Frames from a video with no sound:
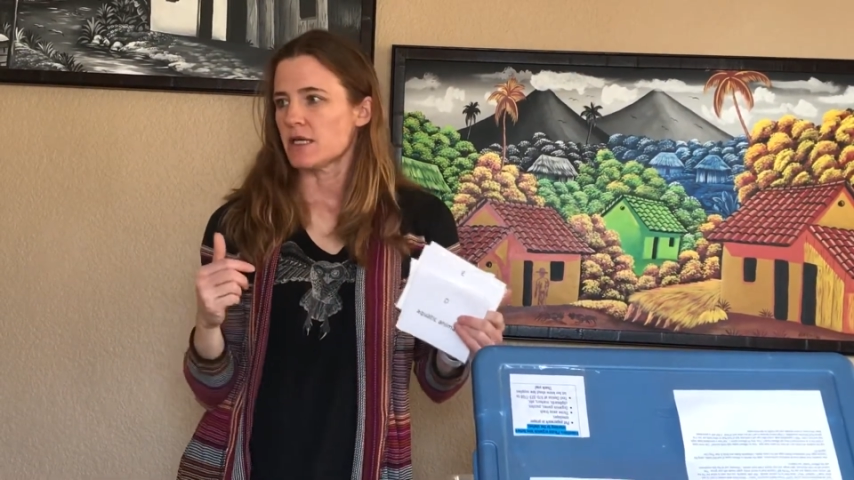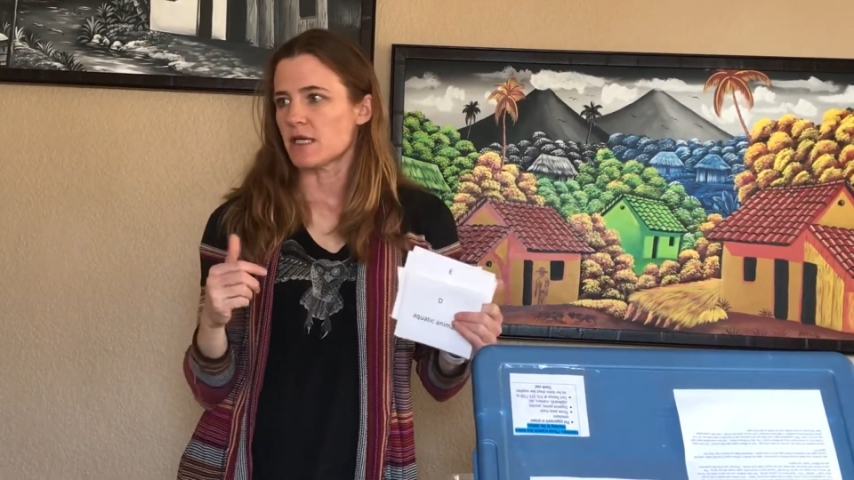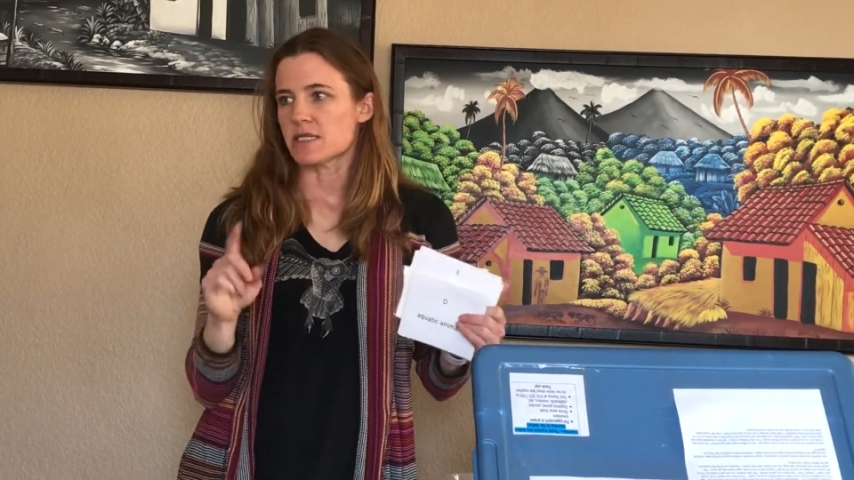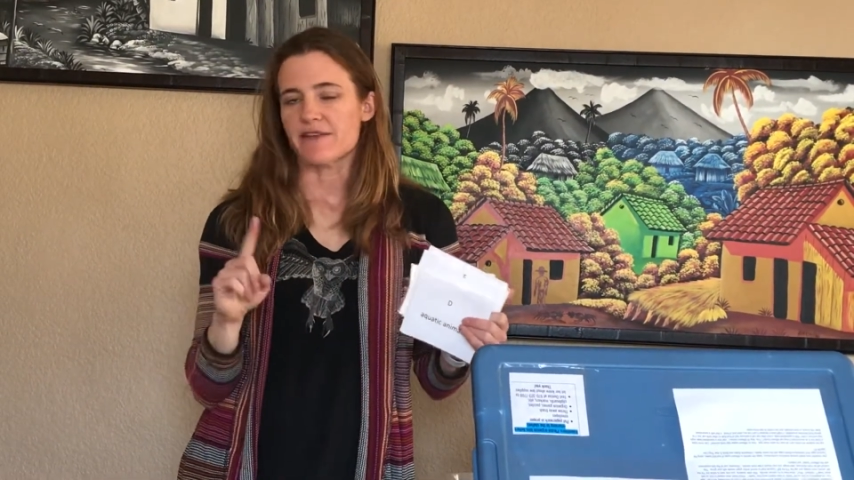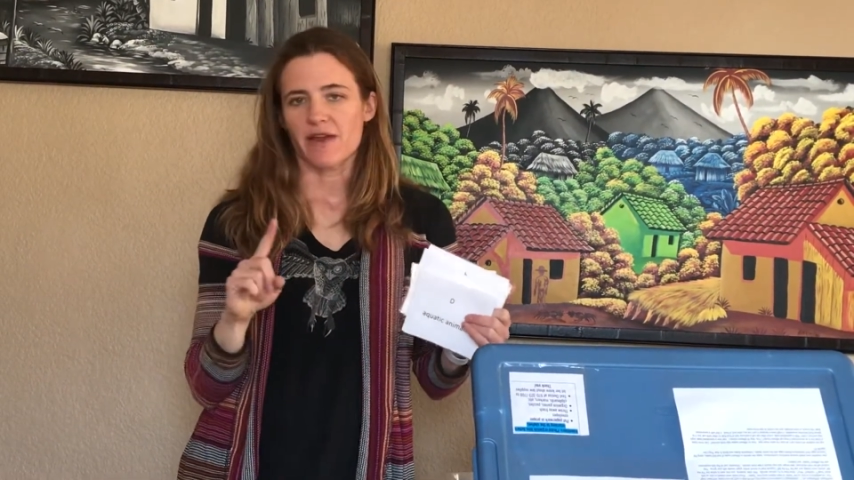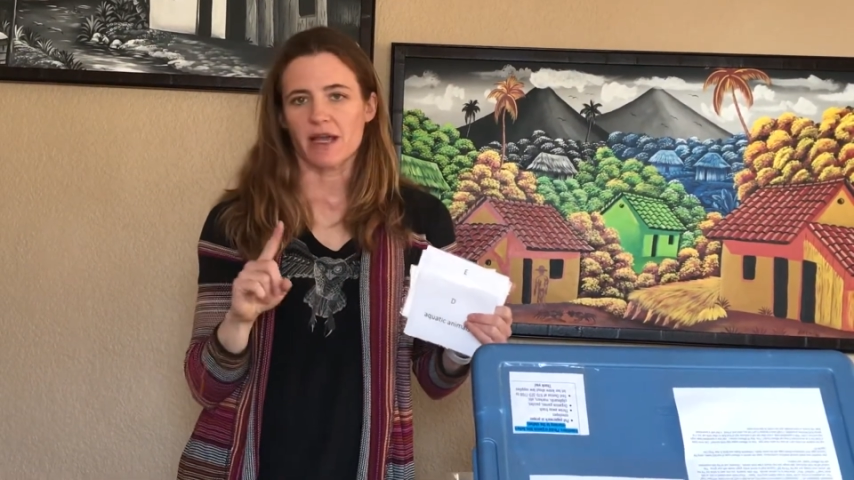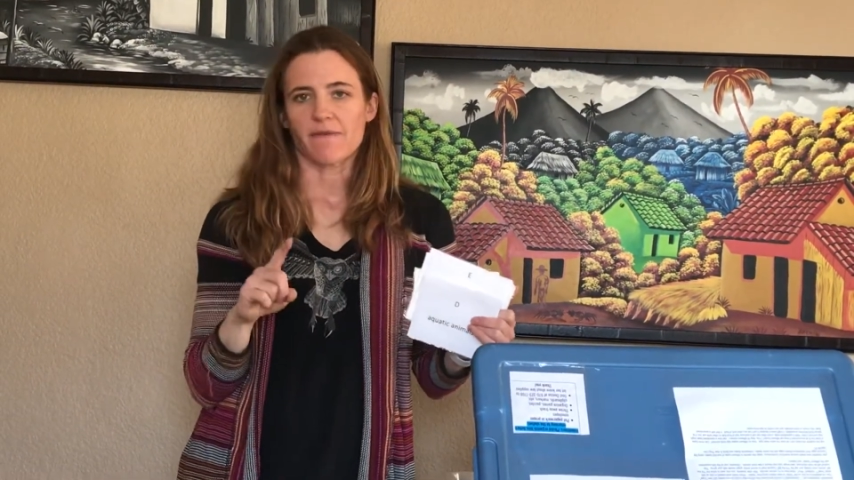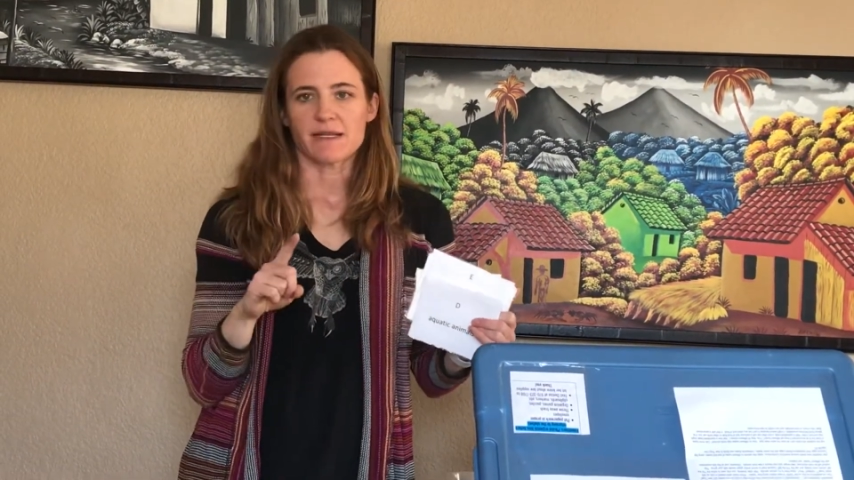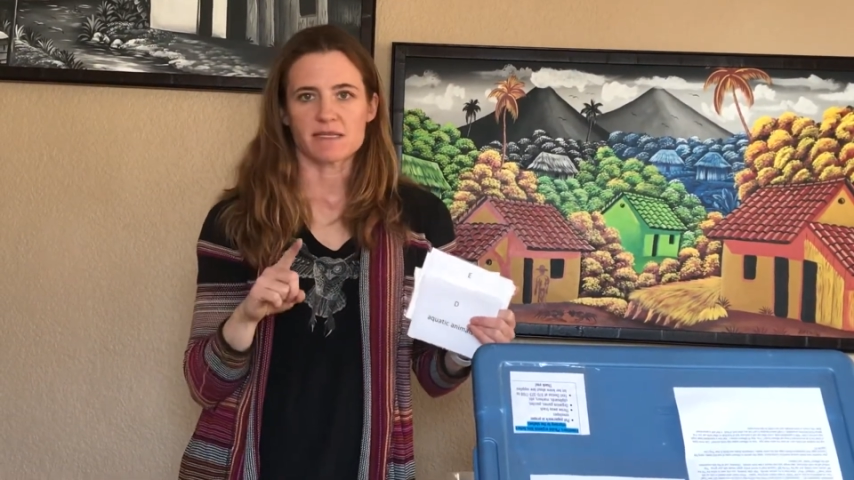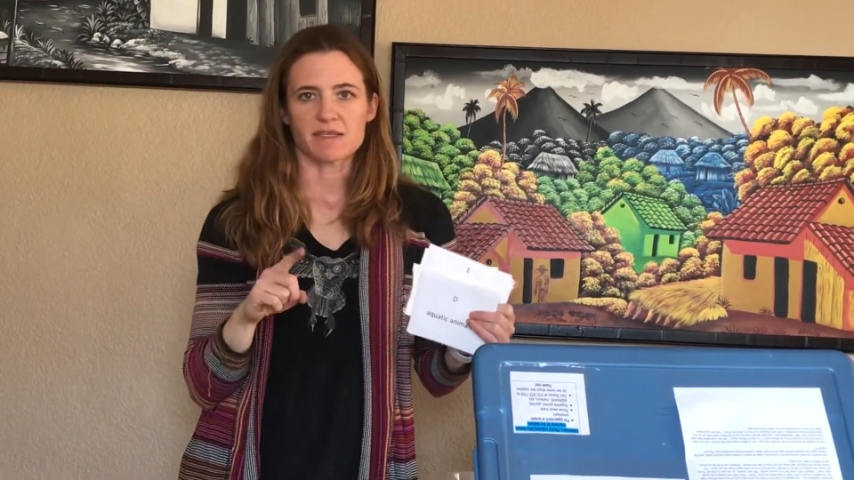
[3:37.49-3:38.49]
I'll see if I can
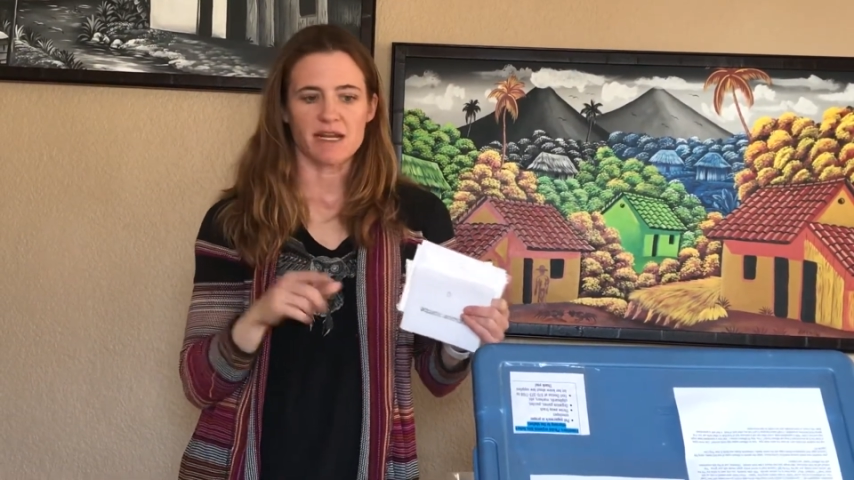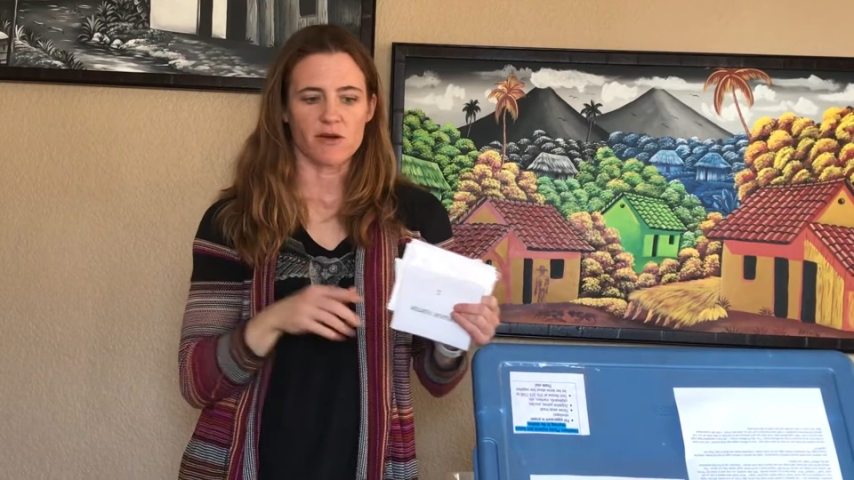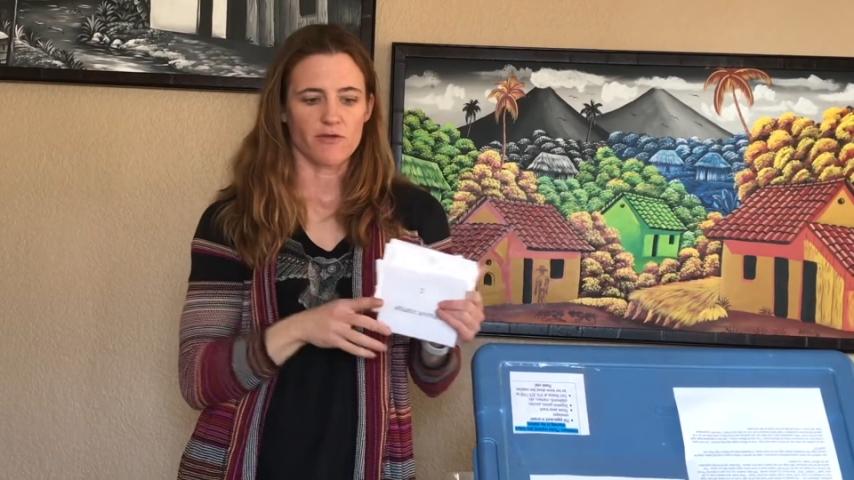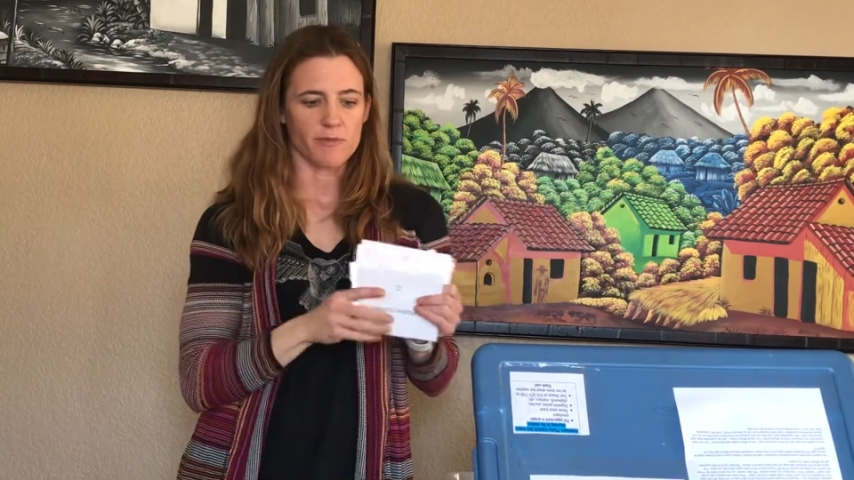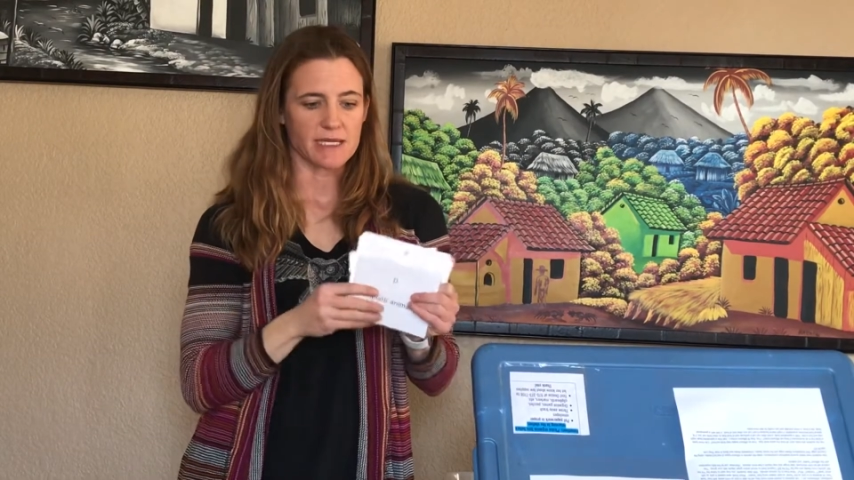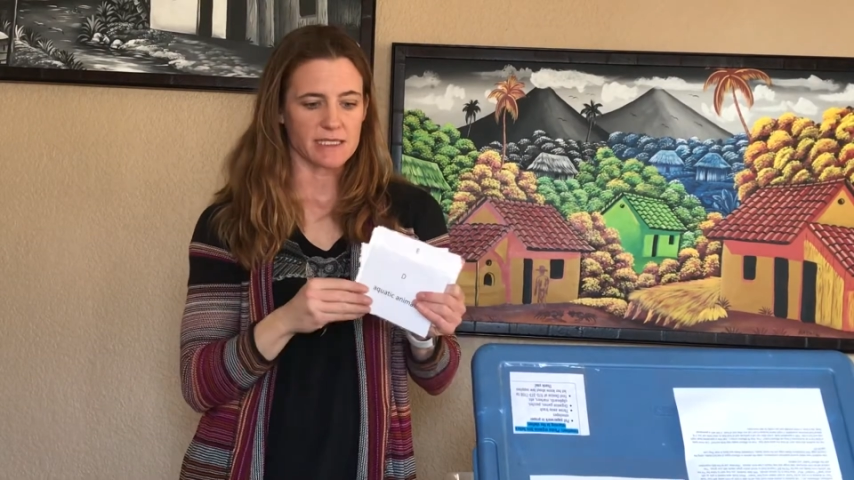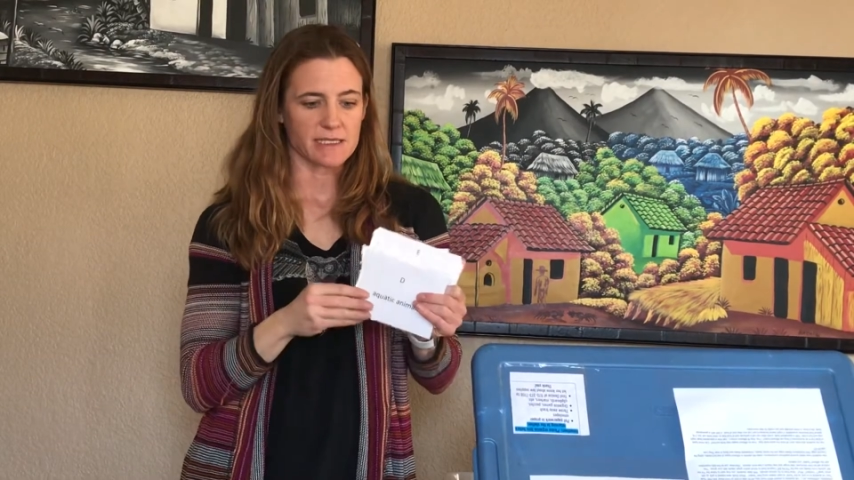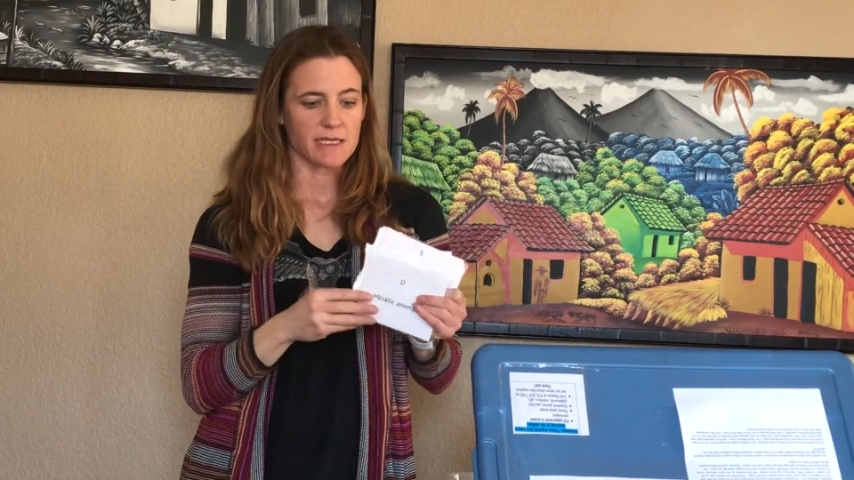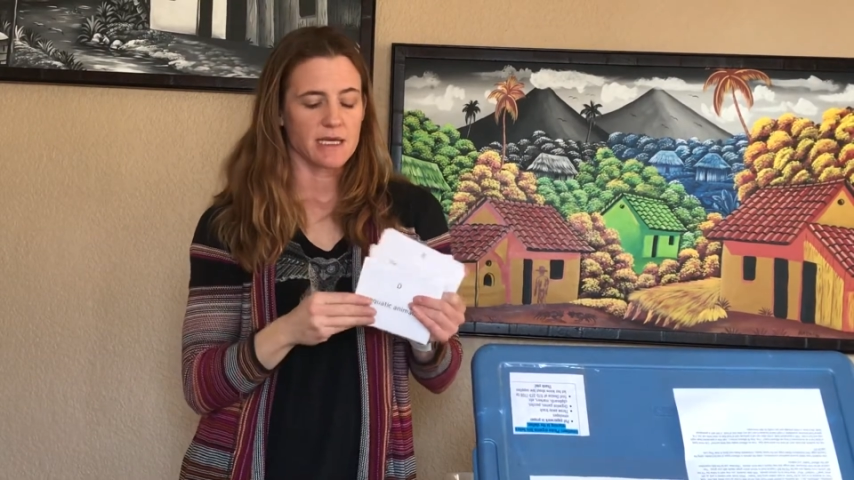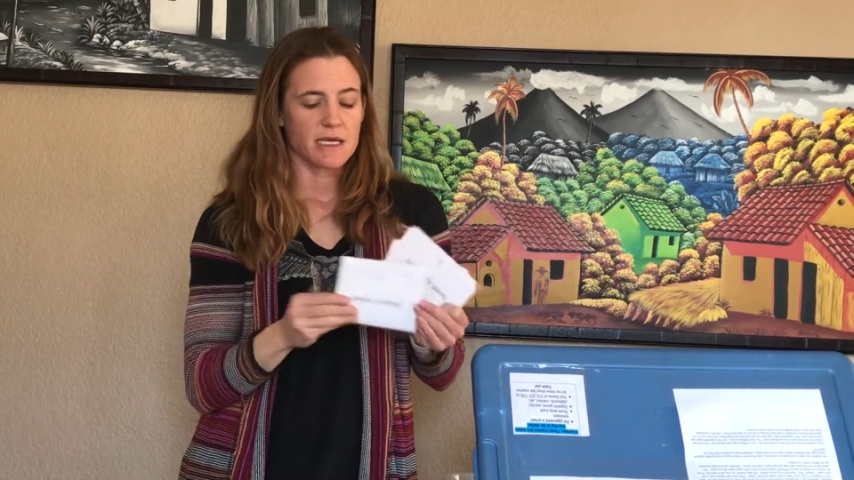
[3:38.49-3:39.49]
find some styrofoam pieces.